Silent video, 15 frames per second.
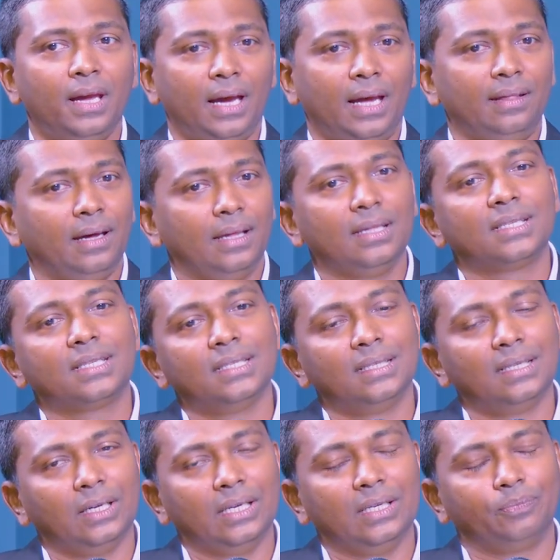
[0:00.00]
And the other
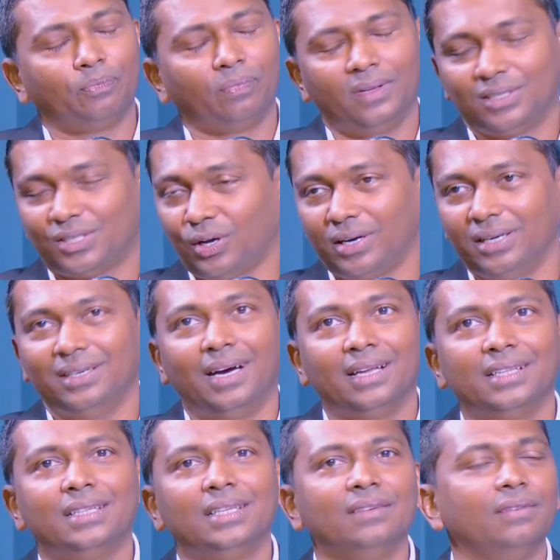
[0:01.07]
thing
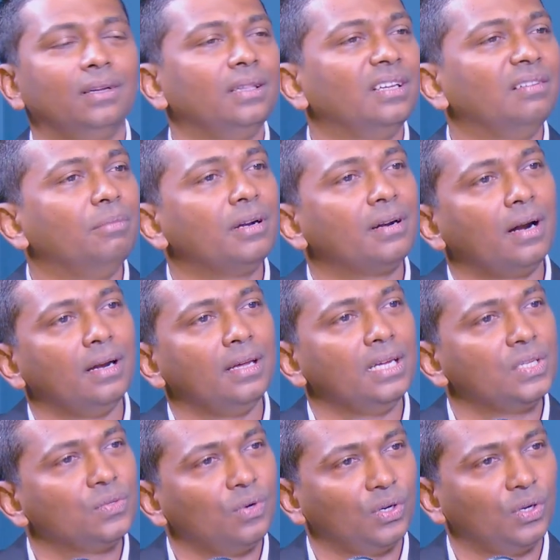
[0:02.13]
other thing what they've been running
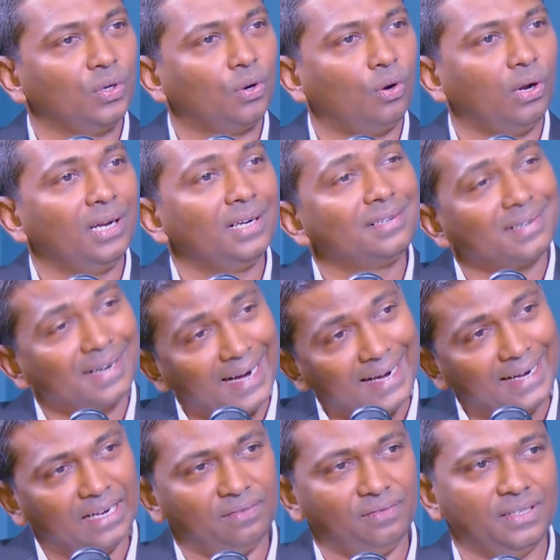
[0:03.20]
is what you call a
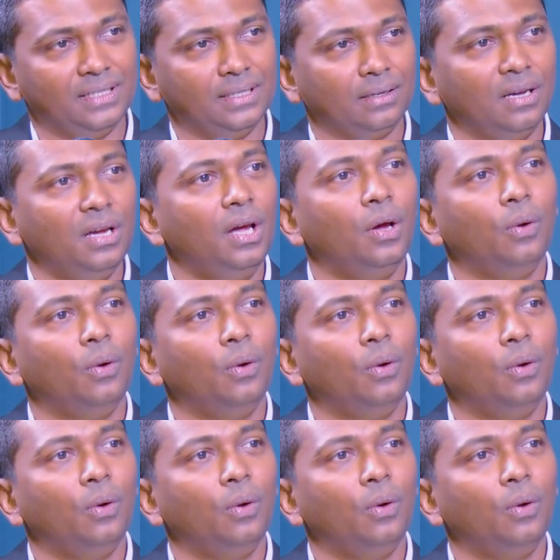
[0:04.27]
trade deficit,